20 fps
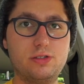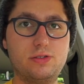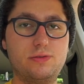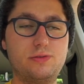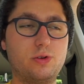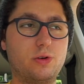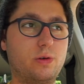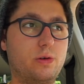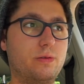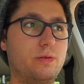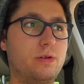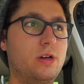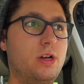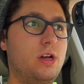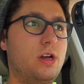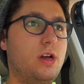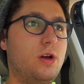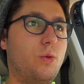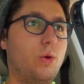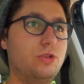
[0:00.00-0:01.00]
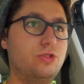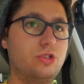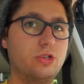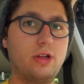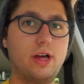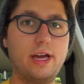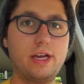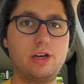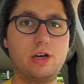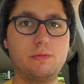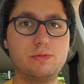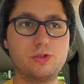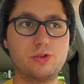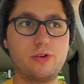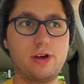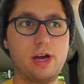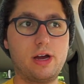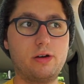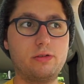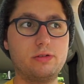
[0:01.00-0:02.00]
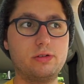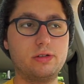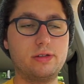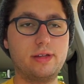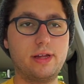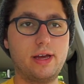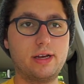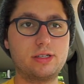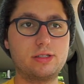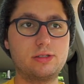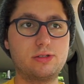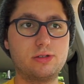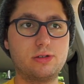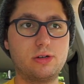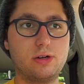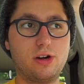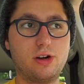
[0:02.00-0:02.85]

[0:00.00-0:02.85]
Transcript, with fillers: So when July comes around next,